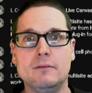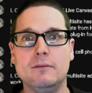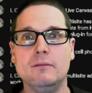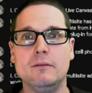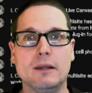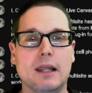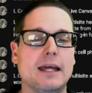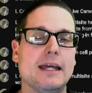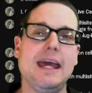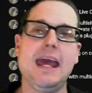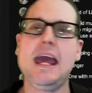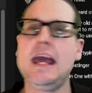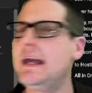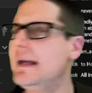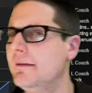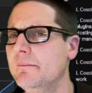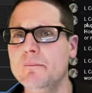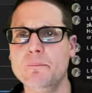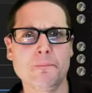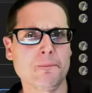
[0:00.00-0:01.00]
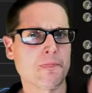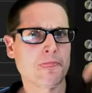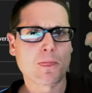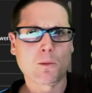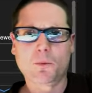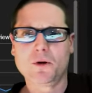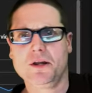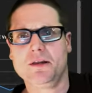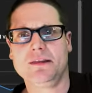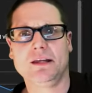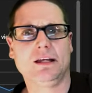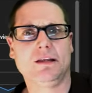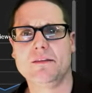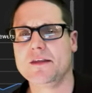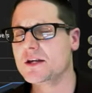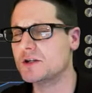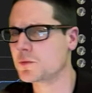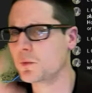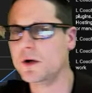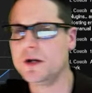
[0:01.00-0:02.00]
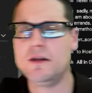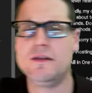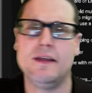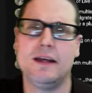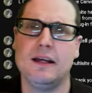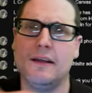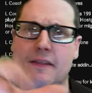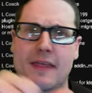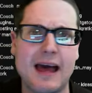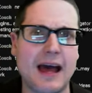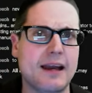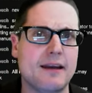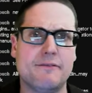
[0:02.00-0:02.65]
like, hey, what do you think of this? What do you think of that?